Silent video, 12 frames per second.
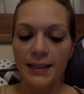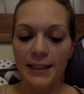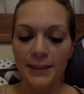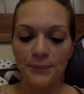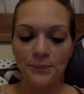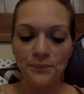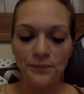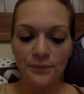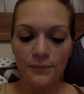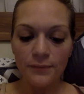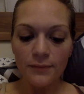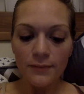
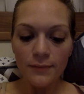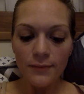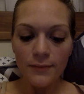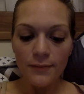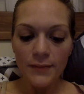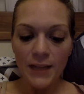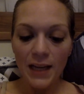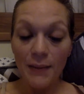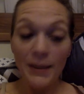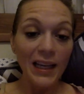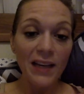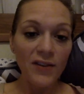I
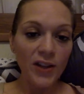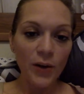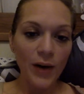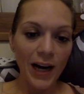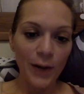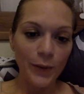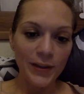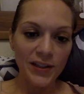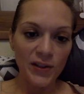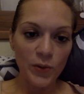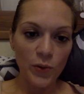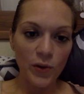mean, even though I went to
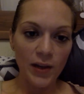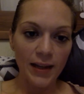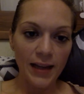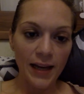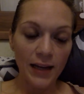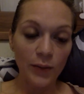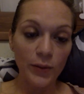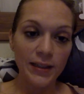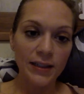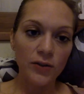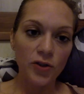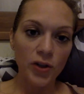school online, we
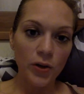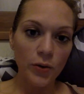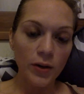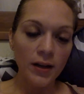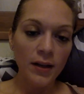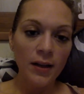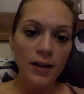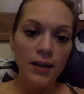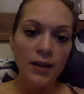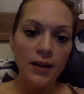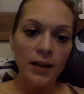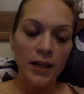still joke,
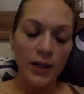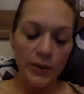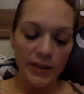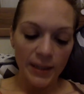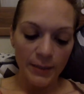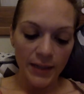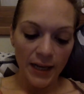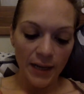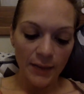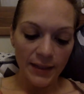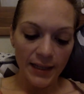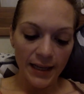
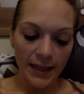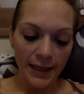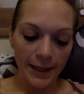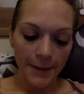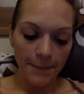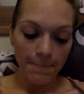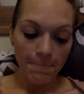sometimes that